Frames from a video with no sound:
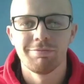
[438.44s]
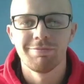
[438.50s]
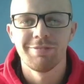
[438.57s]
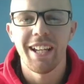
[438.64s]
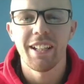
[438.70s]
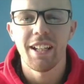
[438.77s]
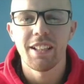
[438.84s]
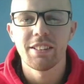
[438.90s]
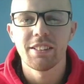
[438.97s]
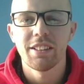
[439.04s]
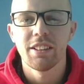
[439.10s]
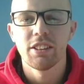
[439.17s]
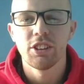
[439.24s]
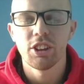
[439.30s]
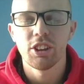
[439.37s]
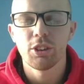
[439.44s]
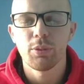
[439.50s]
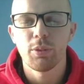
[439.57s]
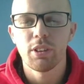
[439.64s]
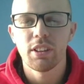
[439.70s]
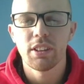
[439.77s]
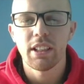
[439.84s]
Hey guys, just
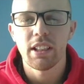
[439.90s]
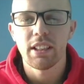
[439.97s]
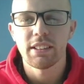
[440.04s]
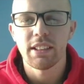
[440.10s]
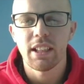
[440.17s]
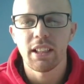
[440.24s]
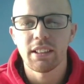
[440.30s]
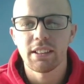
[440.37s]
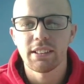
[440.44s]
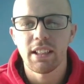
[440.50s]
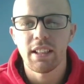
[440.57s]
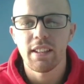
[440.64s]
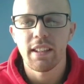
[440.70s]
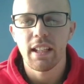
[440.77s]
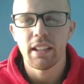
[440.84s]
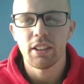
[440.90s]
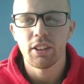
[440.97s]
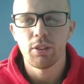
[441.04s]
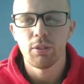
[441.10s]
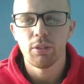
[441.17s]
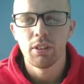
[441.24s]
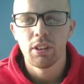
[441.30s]
wanted to take a second and say
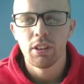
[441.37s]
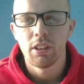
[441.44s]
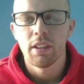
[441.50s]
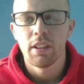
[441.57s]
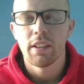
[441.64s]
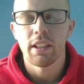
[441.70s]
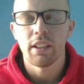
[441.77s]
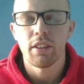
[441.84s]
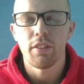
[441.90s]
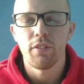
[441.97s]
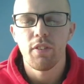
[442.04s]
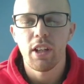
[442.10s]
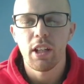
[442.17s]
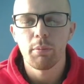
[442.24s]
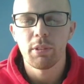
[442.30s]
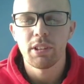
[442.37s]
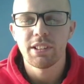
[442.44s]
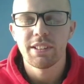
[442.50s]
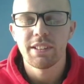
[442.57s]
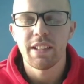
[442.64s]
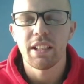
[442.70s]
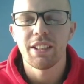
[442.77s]
thank you. Thank you to the
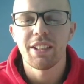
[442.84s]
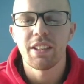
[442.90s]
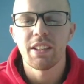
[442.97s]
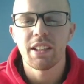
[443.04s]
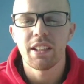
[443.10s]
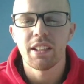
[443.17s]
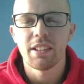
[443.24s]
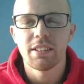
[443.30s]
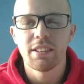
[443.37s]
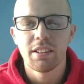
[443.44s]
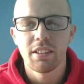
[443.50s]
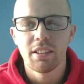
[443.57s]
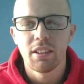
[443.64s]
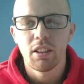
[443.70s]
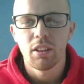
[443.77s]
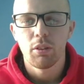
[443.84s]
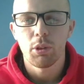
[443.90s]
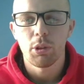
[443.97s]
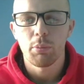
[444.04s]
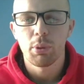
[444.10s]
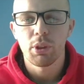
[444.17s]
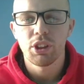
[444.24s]
families, thank you to the kids.
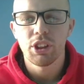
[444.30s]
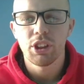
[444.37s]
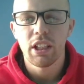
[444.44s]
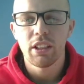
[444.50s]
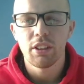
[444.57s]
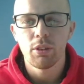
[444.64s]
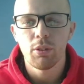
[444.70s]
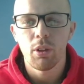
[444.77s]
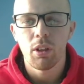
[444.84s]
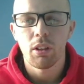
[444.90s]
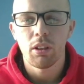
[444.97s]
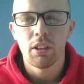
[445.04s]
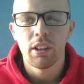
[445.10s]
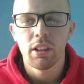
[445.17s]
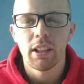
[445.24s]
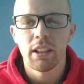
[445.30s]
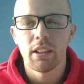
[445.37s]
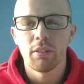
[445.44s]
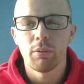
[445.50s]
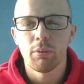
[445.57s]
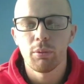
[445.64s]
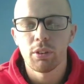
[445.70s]
We appreciate you all,
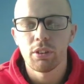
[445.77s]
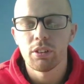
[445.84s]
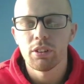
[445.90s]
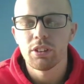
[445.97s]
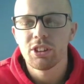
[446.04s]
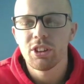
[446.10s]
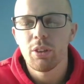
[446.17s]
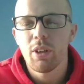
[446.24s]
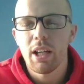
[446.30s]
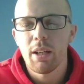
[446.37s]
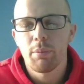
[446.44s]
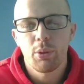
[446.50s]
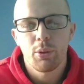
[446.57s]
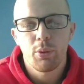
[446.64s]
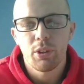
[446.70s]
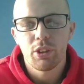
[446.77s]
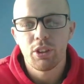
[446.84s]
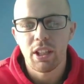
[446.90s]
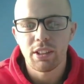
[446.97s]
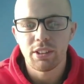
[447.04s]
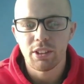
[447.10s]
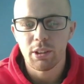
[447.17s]
and we're so happy with what
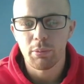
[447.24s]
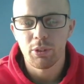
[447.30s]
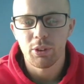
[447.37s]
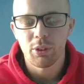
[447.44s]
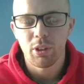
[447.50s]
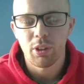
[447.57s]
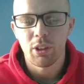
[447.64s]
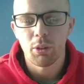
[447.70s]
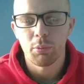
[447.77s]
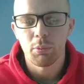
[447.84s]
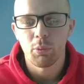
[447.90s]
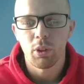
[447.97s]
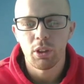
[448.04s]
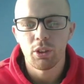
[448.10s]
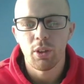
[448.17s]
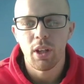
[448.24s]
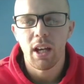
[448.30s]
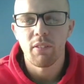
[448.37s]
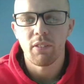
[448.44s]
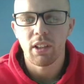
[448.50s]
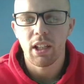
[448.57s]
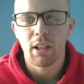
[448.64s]
you guys are able to do at home and what you
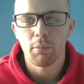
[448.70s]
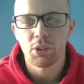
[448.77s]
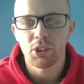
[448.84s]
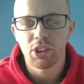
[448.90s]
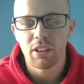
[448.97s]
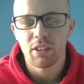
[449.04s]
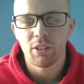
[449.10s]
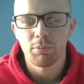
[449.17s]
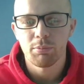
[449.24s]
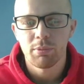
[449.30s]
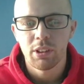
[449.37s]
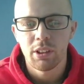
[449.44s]
have accomplished at home.